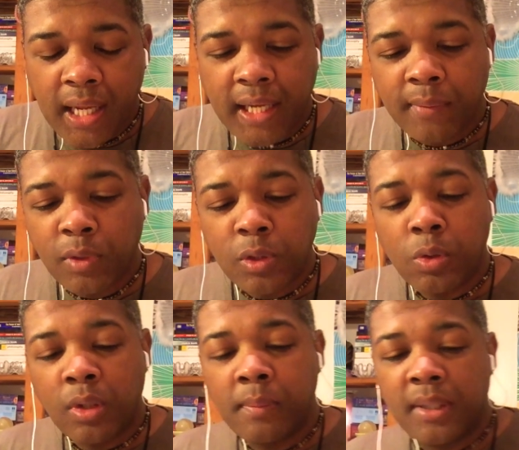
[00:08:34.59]
And I'm not
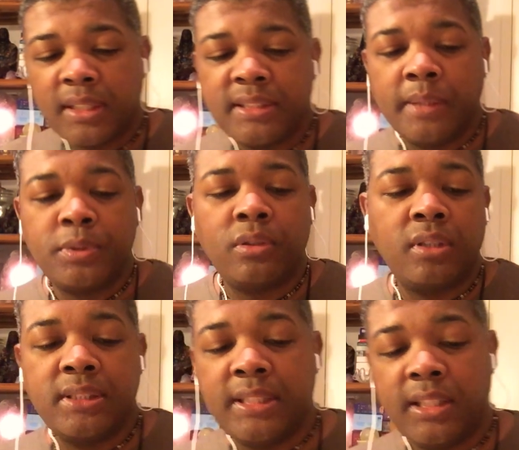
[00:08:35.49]
talking about deception or
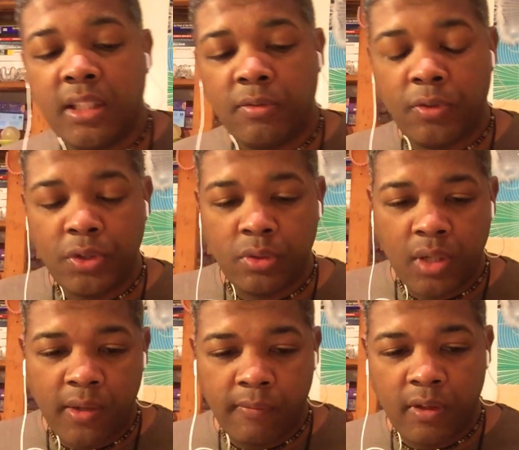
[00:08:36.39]
deceit here for you,
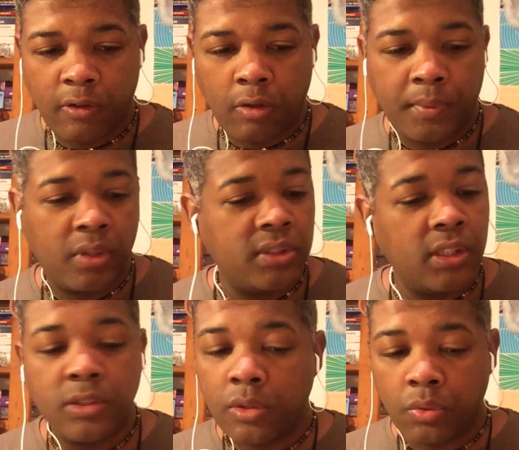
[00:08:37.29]
um, Virgo, because
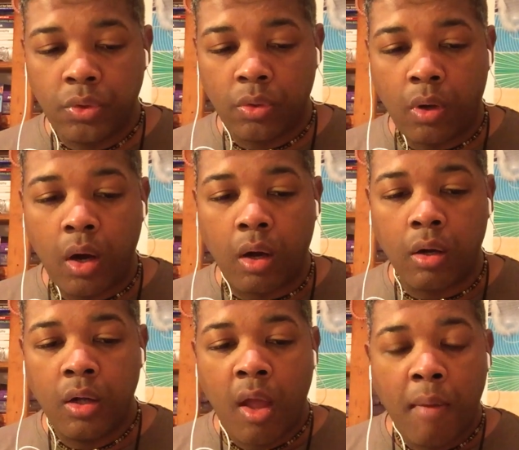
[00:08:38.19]
that's not who you are.
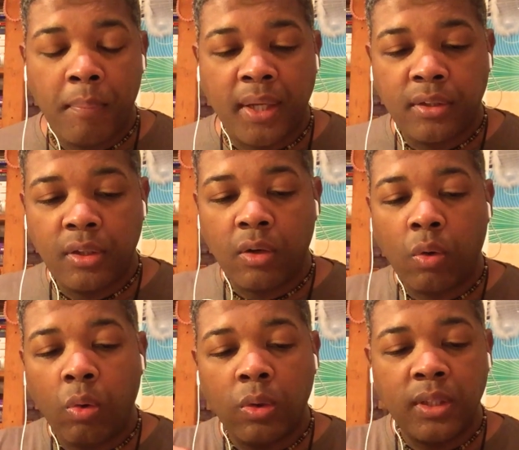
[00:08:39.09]
But you know,
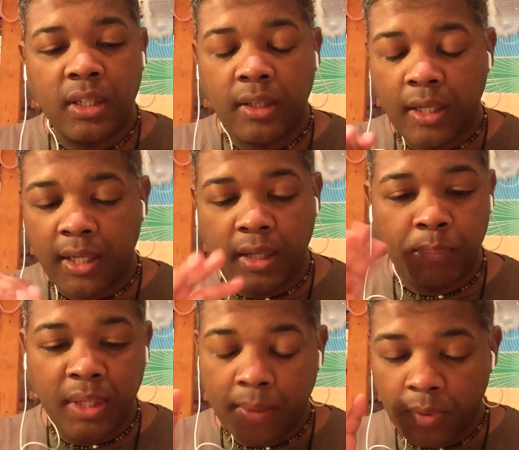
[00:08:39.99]
all, uh,
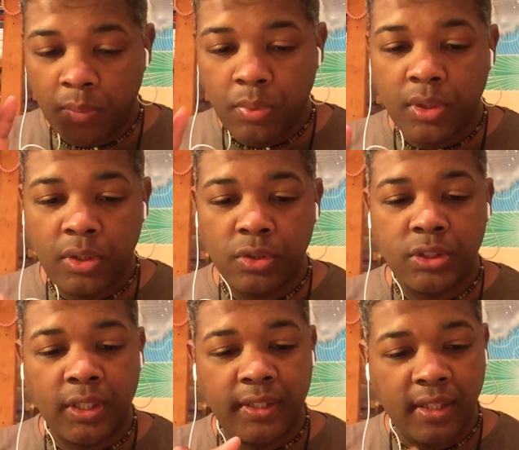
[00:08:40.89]
but I'm going to put it to you
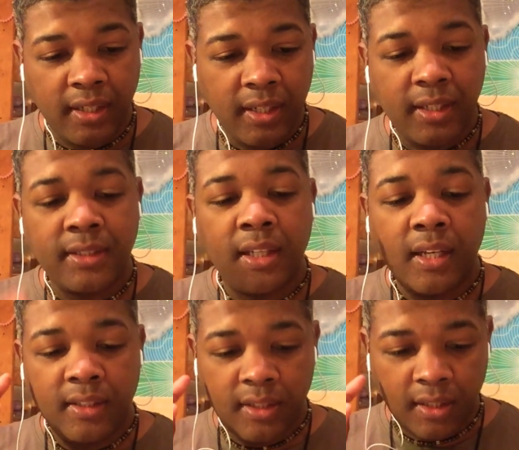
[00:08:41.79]
straight. The hurt,
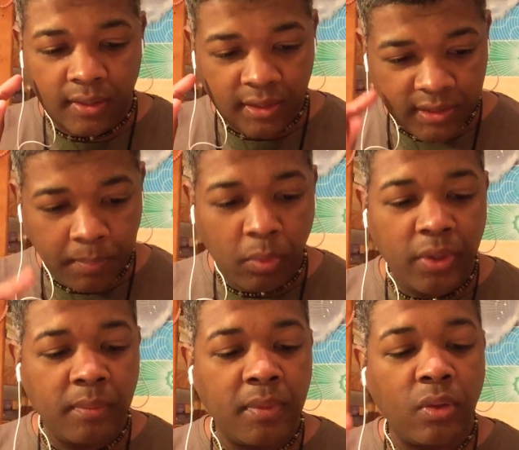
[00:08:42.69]
the
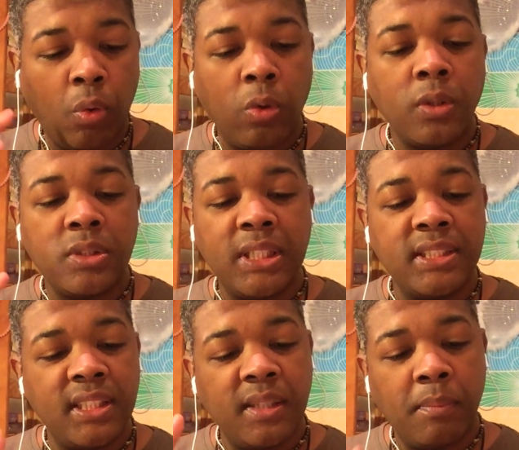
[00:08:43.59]
disappointment, all those
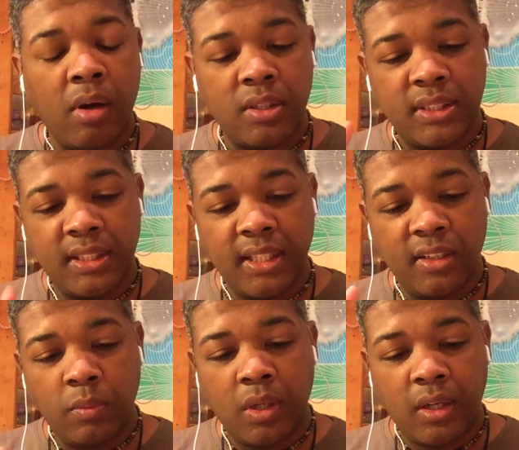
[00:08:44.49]
things in the past that
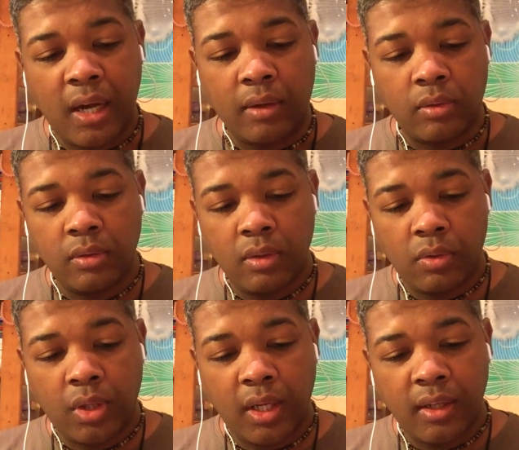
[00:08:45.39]
didn't work out,
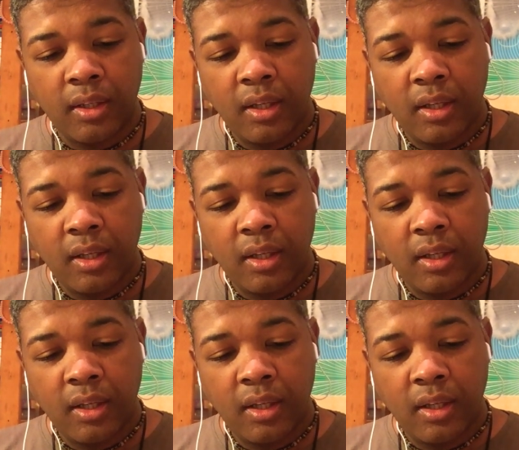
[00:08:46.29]
okay?